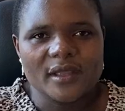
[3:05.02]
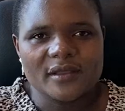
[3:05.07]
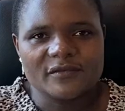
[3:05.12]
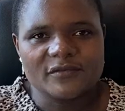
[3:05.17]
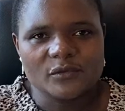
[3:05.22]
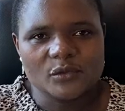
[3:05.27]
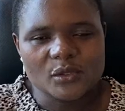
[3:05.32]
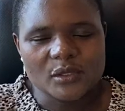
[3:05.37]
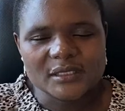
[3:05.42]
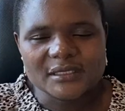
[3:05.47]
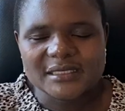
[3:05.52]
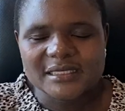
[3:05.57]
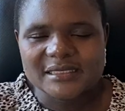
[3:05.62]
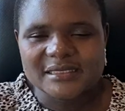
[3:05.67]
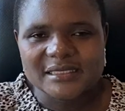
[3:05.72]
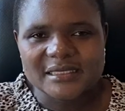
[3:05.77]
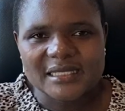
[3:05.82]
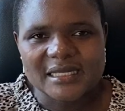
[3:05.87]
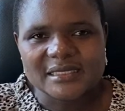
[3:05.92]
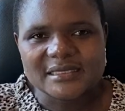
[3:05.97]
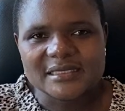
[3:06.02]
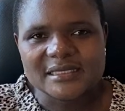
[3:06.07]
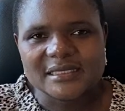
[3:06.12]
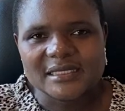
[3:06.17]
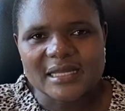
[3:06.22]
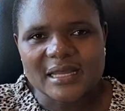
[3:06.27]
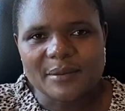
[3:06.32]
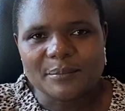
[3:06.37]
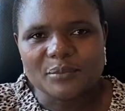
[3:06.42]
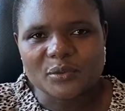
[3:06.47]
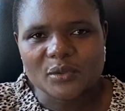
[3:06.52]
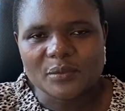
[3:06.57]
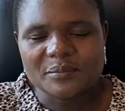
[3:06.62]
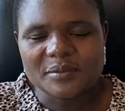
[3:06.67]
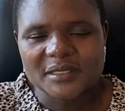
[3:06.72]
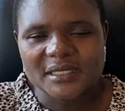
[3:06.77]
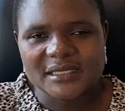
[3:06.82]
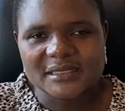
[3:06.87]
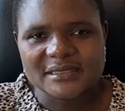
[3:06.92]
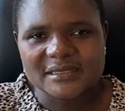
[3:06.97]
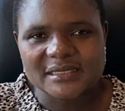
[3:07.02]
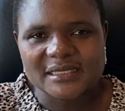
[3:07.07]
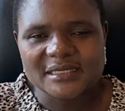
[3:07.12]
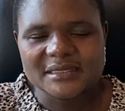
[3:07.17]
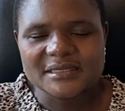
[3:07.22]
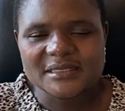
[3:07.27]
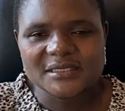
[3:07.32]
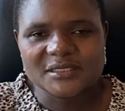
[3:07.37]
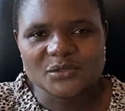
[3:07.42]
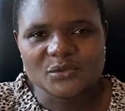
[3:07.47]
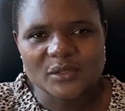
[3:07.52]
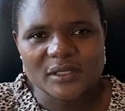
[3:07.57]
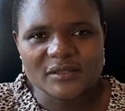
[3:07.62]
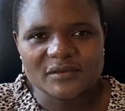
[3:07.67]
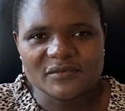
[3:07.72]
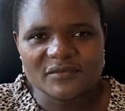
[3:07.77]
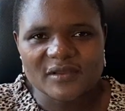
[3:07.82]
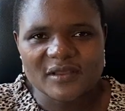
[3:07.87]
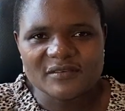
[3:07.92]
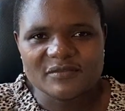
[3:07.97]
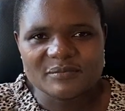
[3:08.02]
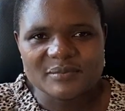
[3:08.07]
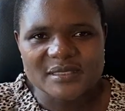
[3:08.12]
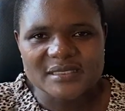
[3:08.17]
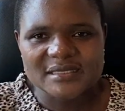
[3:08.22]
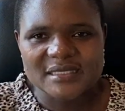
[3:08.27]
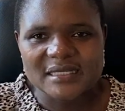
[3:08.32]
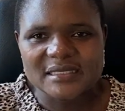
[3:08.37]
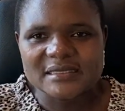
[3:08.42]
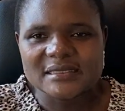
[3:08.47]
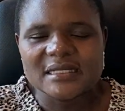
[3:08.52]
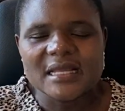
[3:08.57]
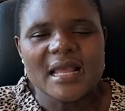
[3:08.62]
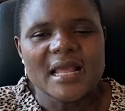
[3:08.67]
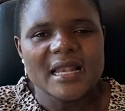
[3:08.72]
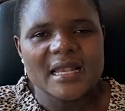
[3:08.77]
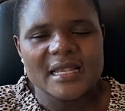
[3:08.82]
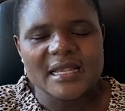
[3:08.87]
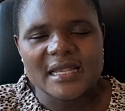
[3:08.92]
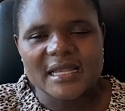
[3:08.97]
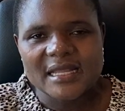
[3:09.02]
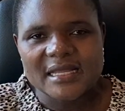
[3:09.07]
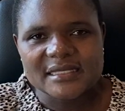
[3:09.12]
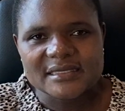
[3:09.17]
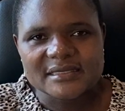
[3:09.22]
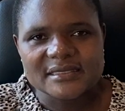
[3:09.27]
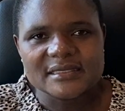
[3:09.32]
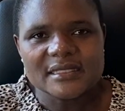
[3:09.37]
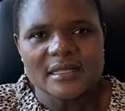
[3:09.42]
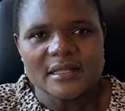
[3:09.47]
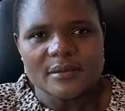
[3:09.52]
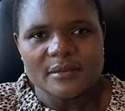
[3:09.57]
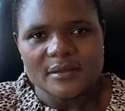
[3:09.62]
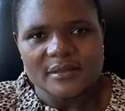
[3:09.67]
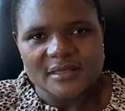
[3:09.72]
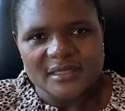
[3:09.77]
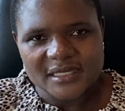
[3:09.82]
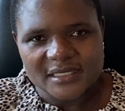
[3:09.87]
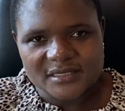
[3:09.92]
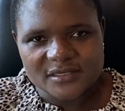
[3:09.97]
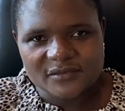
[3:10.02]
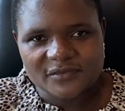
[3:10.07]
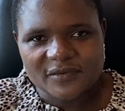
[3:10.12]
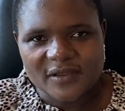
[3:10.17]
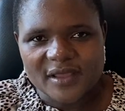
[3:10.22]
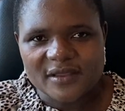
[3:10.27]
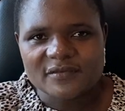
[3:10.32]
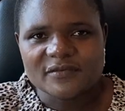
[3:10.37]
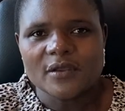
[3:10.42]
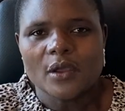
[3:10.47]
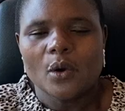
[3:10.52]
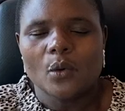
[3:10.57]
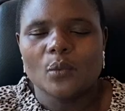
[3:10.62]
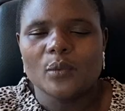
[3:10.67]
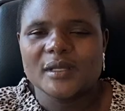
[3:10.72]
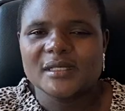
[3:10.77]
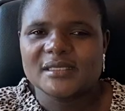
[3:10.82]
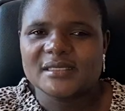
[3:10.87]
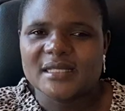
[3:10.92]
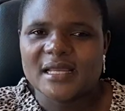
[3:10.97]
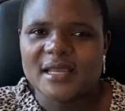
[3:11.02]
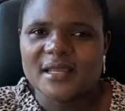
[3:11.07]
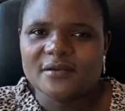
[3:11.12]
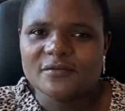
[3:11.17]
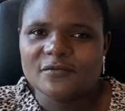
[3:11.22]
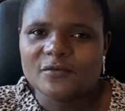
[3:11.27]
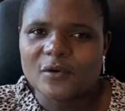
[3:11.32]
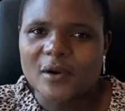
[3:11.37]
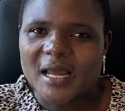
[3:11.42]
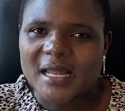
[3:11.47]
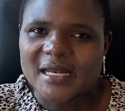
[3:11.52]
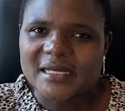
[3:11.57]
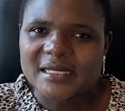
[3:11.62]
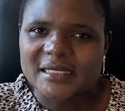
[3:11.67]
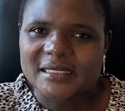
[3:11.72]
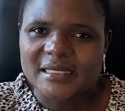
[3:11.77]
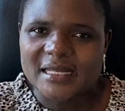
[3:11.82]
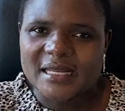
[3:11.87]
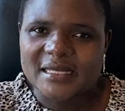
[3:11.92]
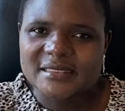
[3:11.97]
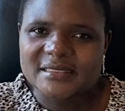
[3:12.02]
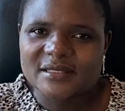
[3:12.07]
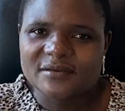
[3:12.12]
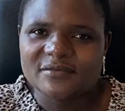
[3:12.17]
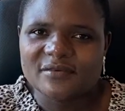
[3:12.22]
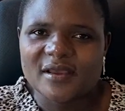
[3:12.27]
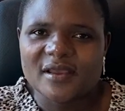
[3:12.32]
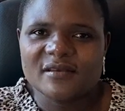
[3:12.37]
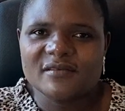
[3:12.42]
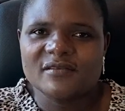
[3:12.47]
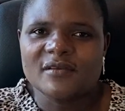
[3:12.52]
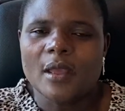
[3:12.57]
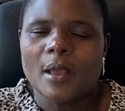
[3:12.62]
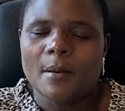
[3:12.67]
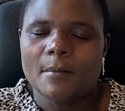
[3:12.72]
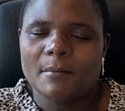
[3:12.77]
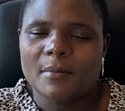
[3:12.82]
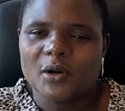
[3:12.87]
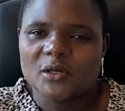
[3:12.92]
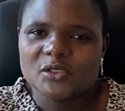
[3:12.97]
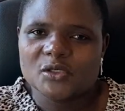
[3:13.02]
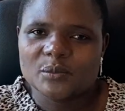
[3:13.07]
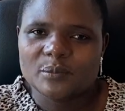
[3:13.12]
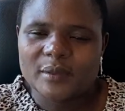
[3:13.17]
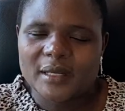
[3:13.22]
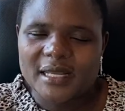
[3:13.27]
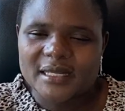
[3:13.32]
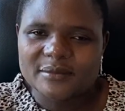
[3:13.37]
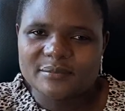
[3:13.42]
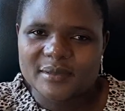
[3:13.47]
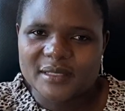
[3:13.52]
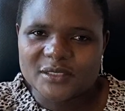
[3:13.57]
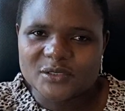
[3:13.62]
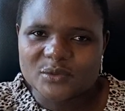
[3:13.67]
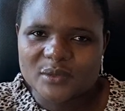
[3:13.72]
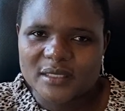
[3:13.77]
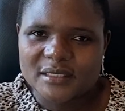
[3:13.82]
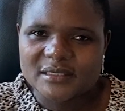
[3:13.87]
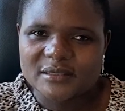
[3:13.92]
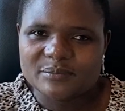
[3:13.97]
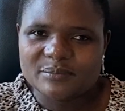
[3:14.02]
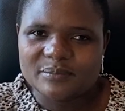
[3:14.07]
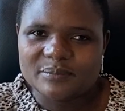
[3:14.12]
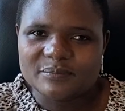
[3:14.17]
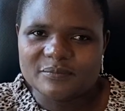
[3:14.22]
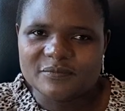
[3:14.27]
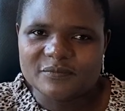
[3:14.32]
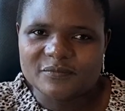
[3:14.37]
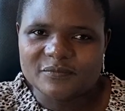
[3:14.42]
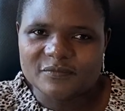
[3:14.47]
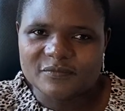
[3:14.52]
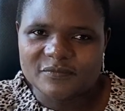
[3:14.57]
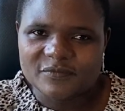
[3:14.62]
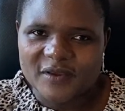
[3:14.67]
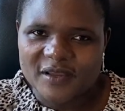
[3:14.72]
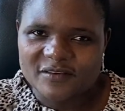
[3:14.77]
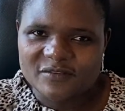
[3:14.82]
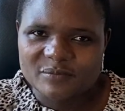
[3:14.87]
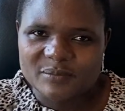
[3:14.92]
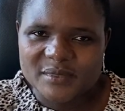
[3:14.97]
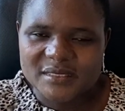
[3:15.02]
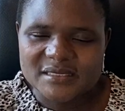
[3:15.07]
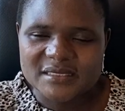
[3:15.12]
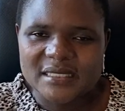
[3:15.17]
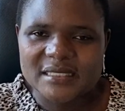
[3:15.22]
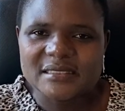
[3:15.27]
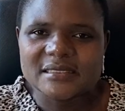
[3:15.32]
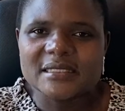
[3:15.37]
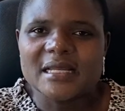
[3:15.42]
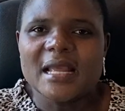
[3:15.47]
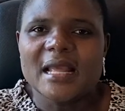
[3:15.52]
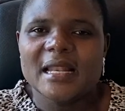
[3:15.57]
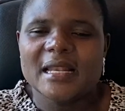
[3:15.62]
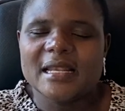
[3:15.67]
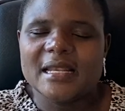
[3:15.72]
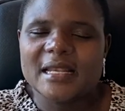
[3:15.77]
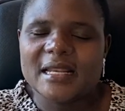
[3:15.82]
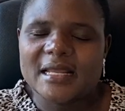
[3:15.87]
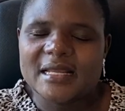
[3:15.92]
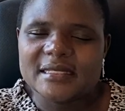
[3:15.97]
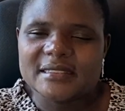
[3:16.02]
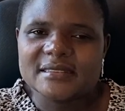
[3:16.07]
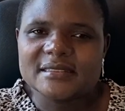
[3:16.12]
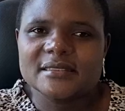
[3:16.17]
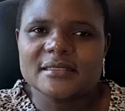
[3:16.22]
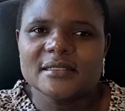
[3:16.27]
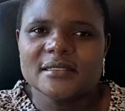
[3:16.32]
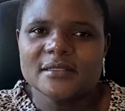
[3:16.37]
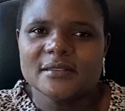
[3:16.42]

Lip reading: have noted that the appropriate rate is 25% less 35. We say 485 multiplied by 25% less